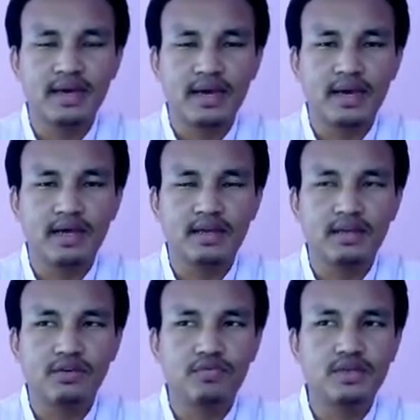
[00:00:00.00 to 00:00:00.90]

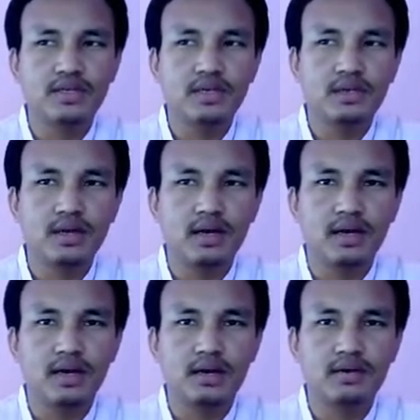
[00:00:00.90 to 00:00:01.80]
And if we see
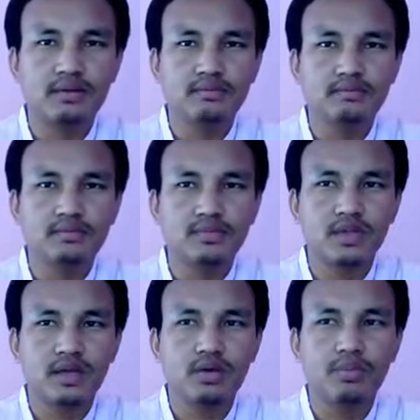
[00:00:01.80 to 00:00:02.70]
the
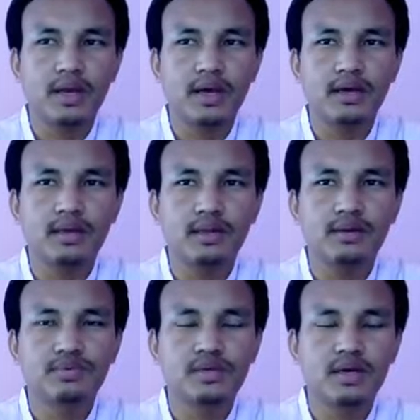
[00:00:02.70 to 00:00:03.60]
human eye, it
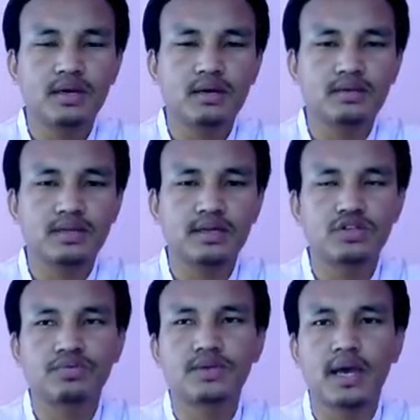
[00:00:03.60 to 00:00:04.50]
gives the sense
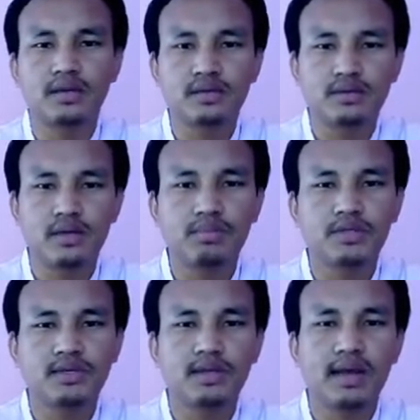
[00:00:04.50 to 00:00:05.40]
of sight. That
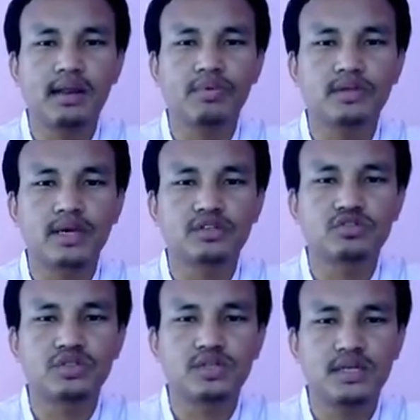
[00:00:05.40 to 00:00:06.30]
means it enables us
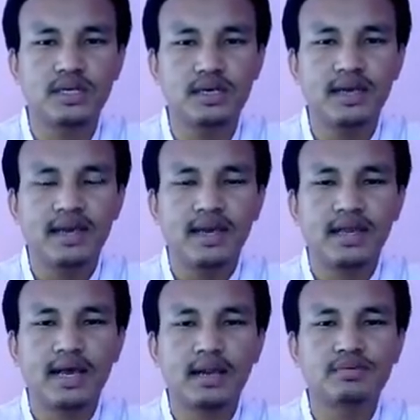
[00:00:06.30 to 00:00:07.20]
to see.
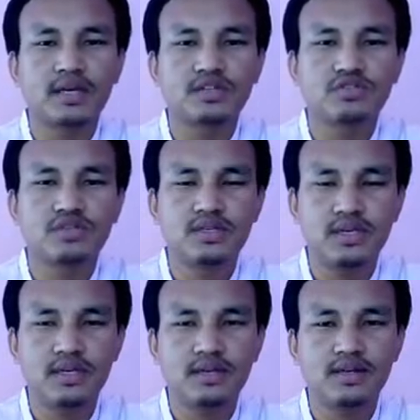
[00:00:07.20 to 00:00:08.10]
It helps us to
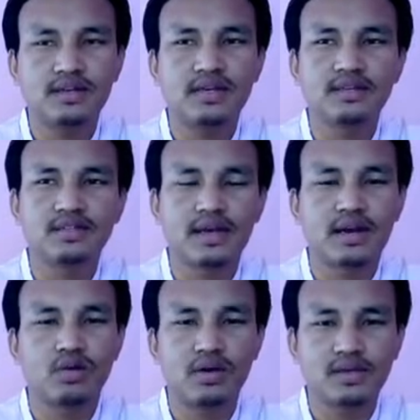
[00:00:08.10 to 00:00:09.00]
see the things
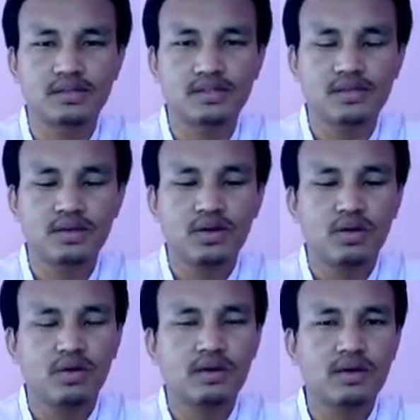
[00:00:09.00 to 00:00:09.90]
around us.
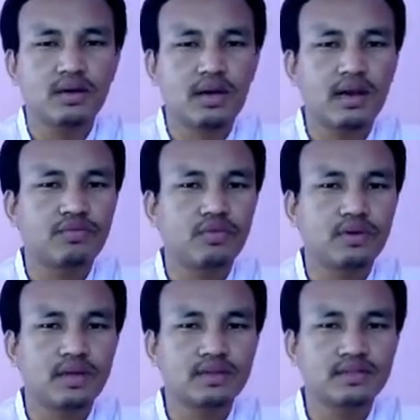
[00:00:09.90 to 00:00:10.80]
All the colorful
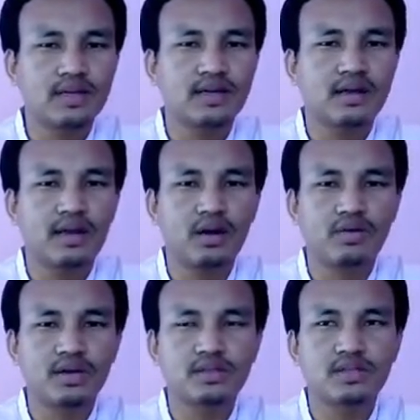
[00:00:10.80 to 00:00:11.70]
things that are
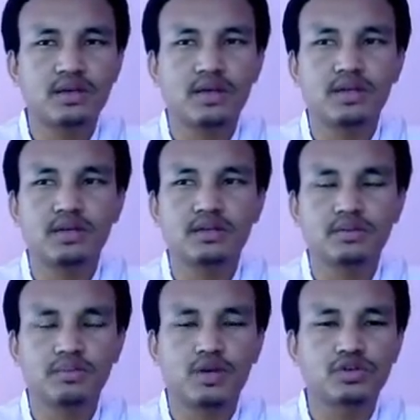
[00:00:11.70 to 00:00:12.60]
around us, it is
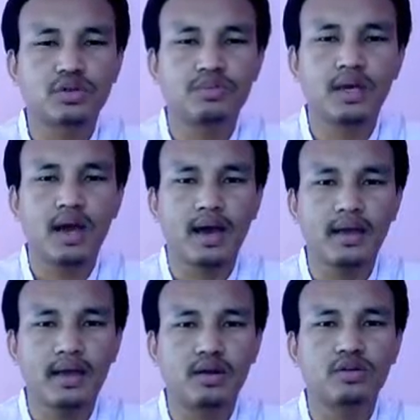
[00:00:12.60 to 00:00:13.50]
because of the
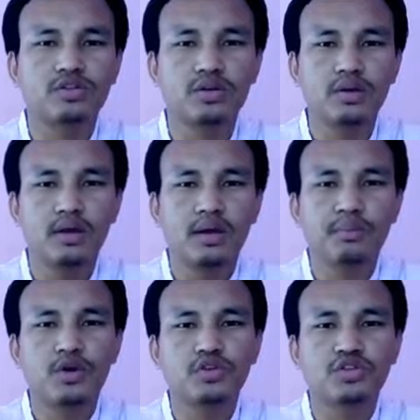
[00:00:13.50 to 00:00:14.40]
eye and also
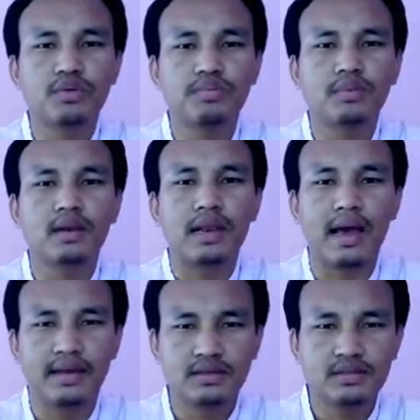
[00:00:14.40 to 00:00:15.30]
because of
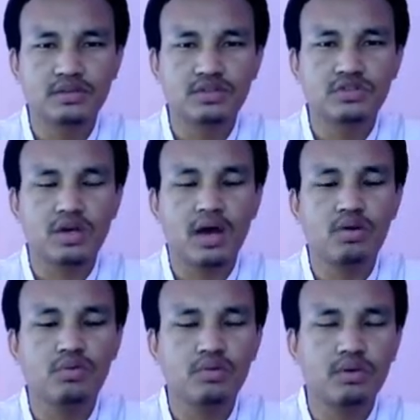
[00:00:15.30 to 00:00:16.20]
light. So
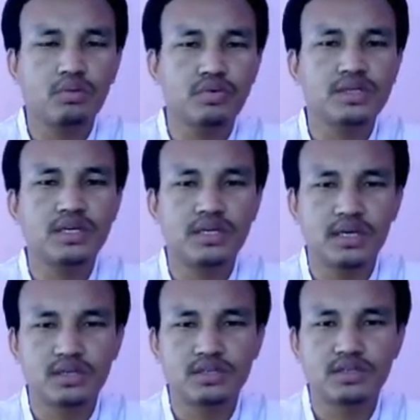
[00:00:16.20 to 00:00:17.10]
how we see
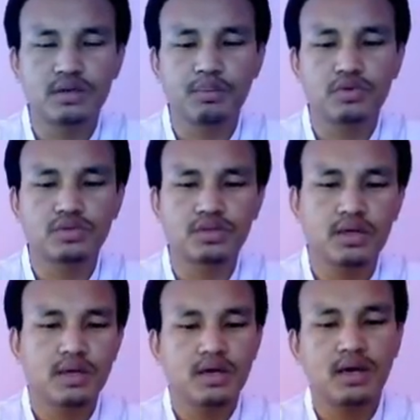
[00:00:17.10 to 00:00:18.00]
things? Suppose
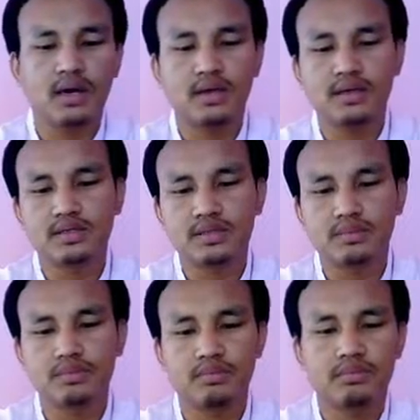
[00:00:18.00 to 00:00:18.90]
this
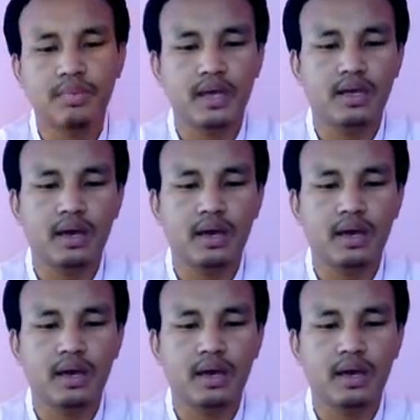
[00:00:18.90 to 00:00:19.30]
pen.